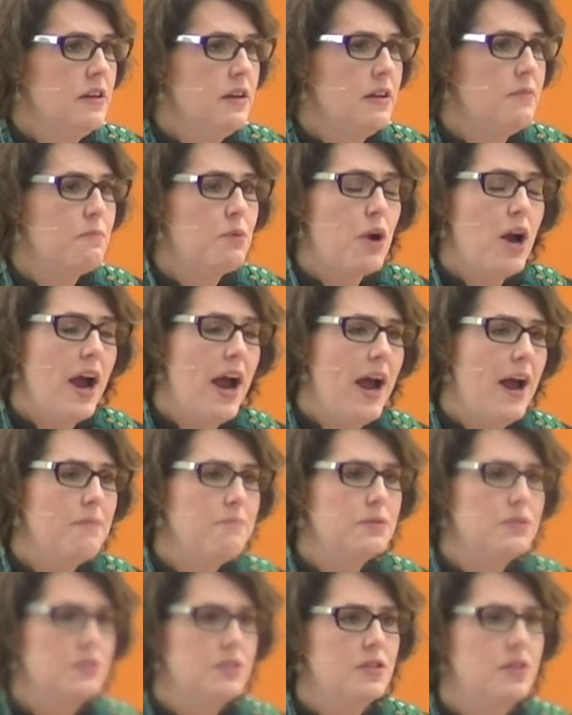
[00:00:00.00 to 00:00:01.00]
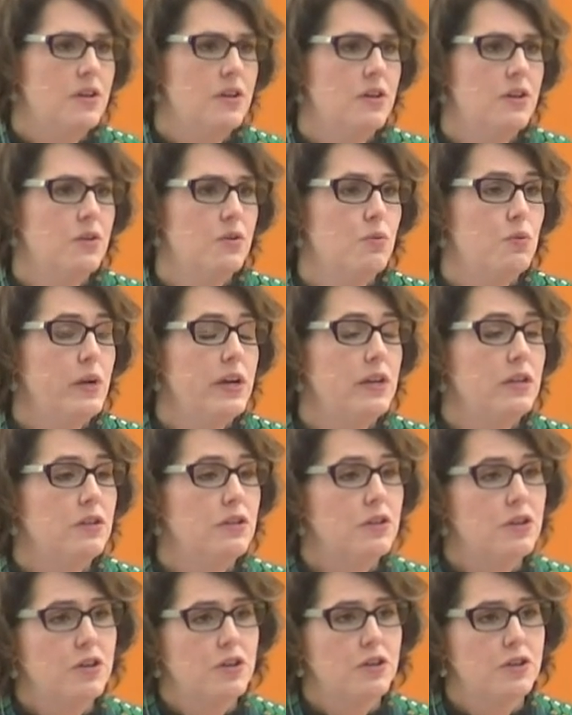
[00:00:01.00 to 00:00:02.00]
And perhaps we
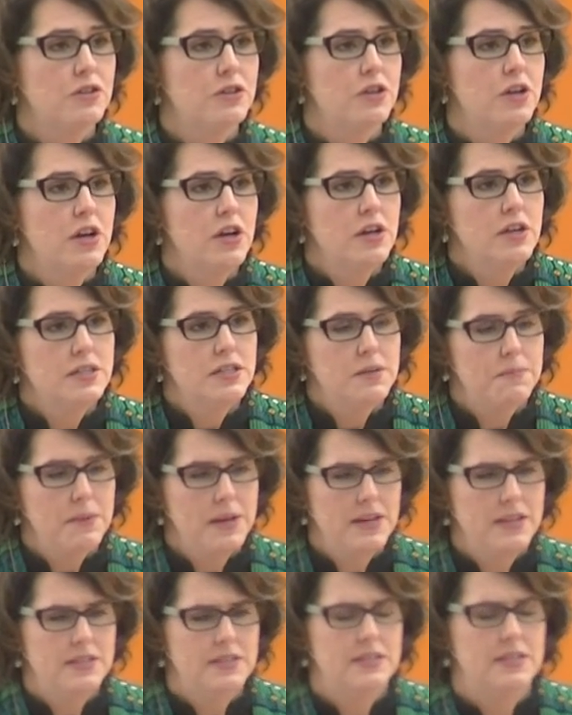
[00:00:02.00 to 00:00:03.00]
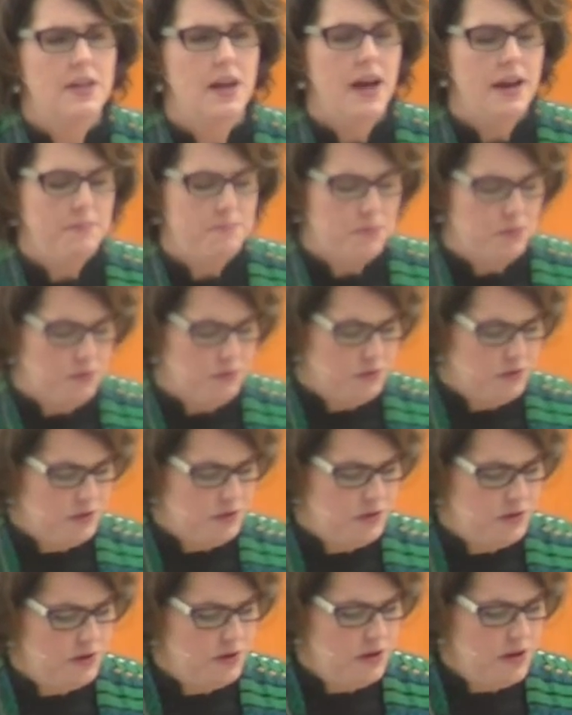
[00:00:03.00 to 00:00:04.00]
learn to be
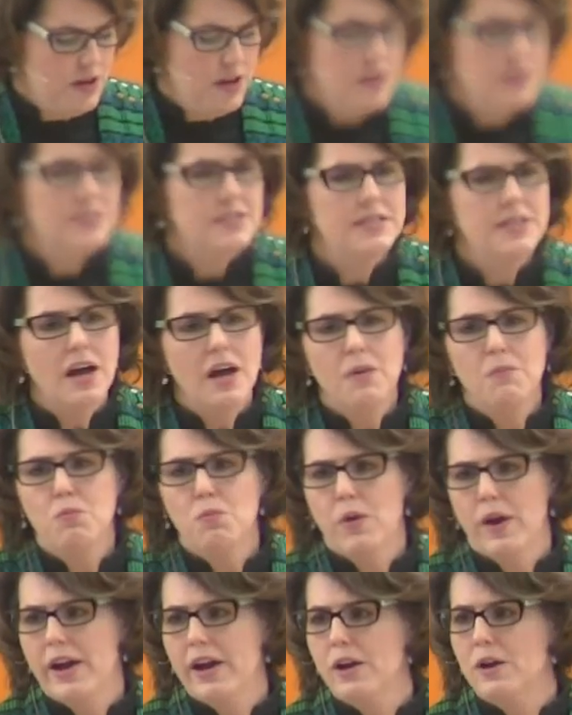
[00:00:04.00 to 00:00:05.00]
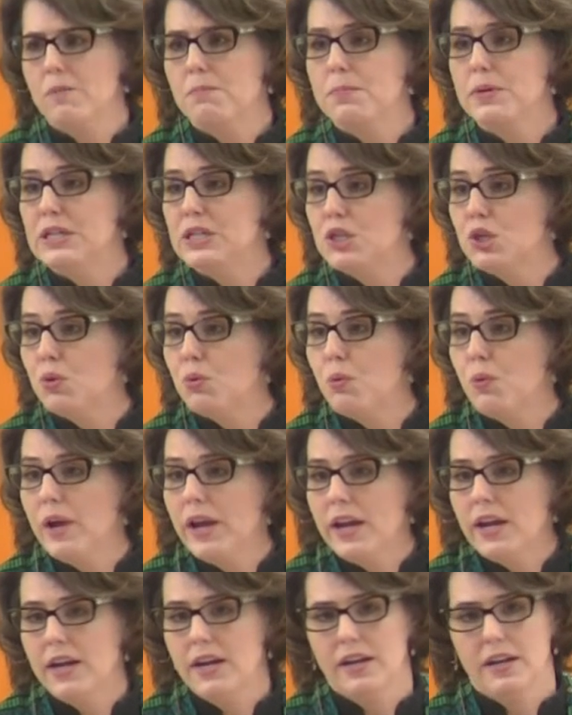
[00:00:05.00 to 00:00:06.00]
disciples somewhere
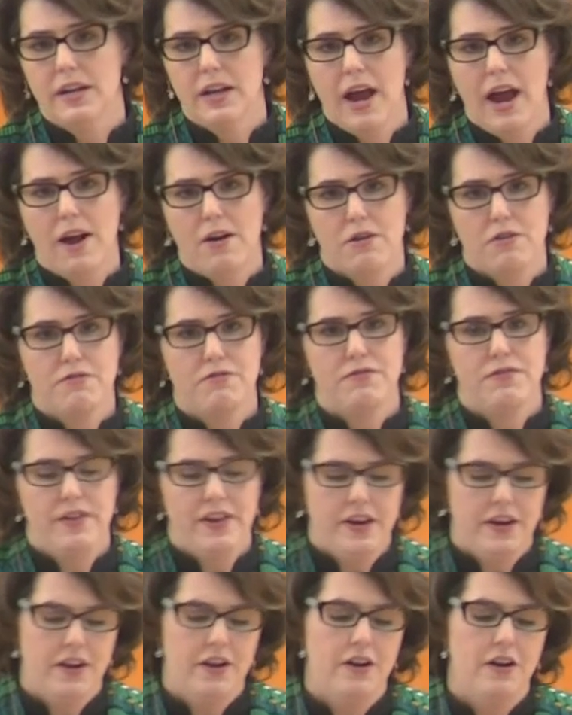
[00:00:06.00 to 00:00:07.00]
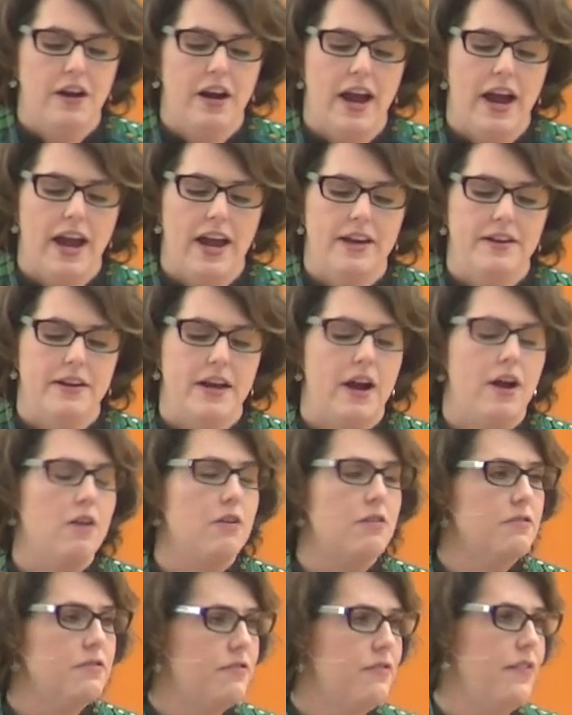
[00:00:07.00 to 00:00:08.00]
between our fear and
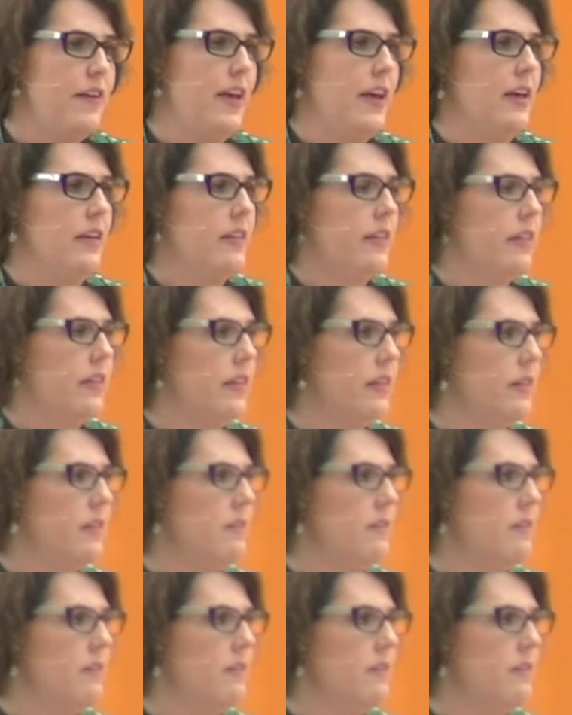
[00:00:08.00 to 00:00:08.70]
our faith.